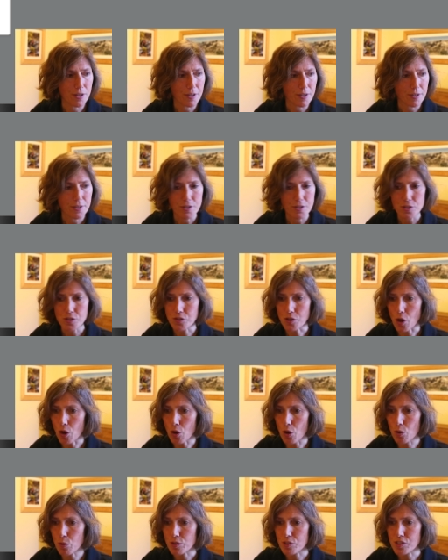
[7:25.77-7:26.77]

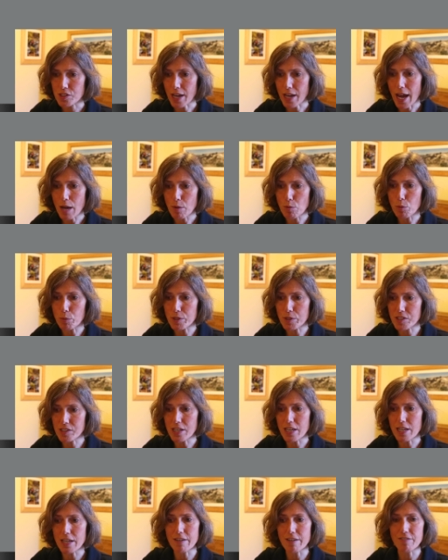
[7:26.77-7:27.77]
So Sky will
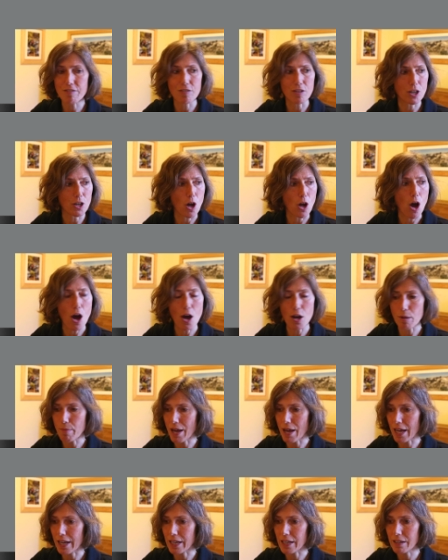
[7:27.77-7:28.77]
receive an
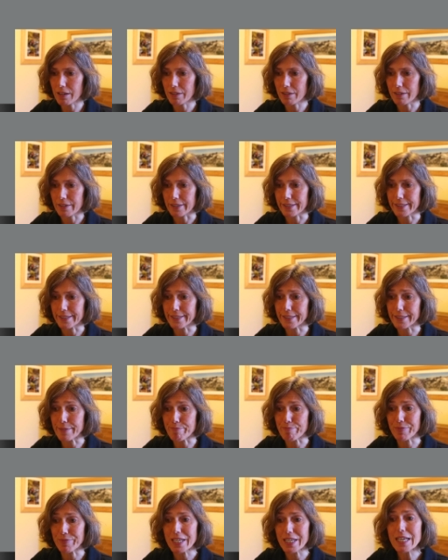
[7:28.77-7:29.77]
automatic
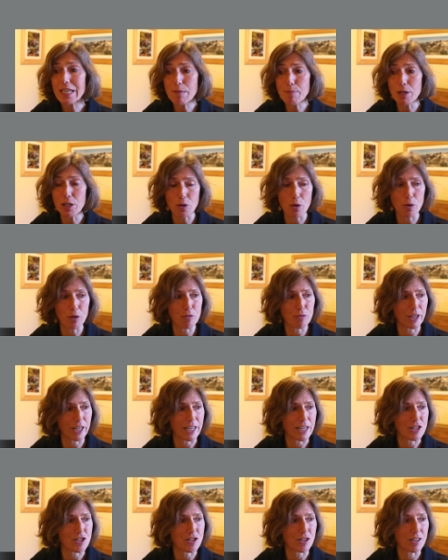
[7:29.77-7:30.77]
um, email
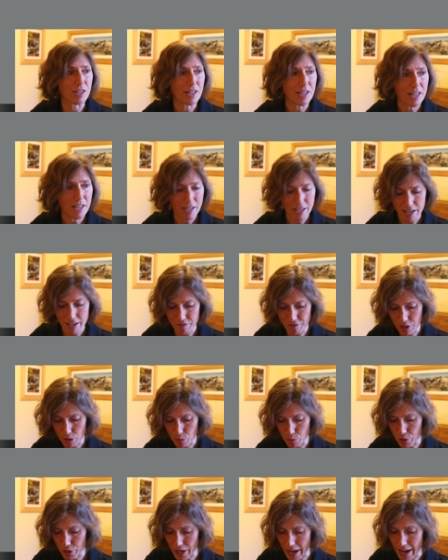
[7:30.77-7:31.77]
notification if I
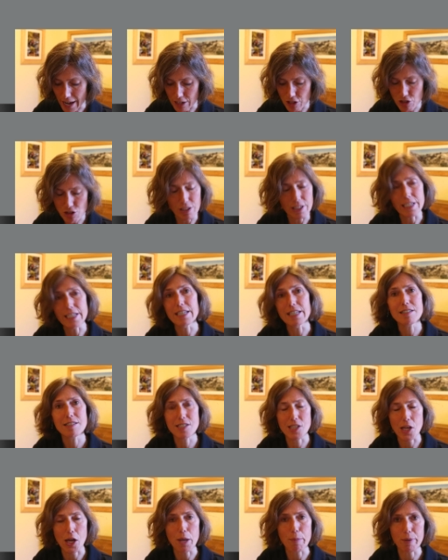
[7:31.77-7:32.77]
were to actually
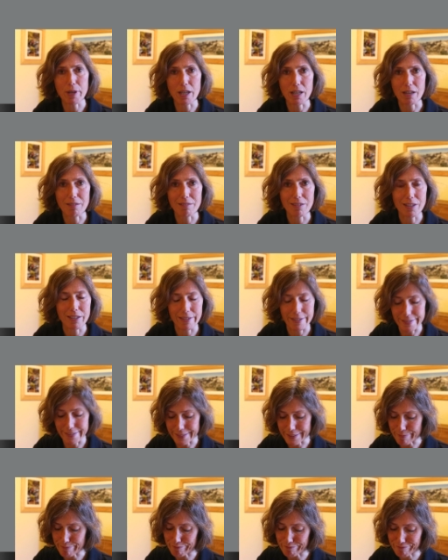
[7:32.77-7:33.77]
type in
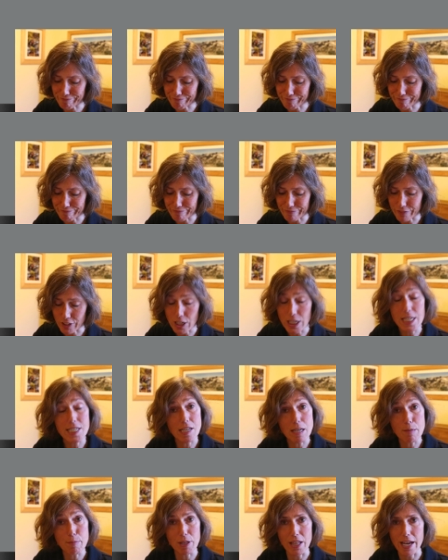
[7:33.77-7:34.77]
um, his
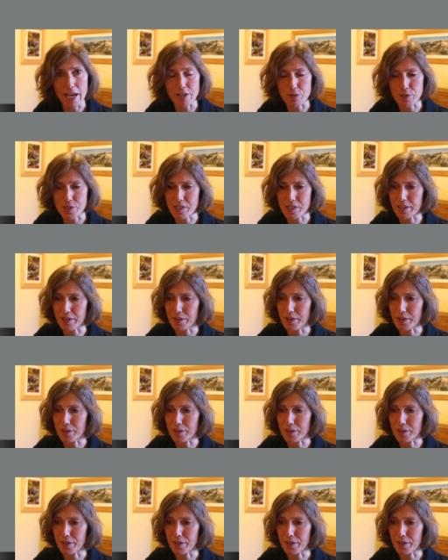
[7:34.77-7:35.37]
email address here.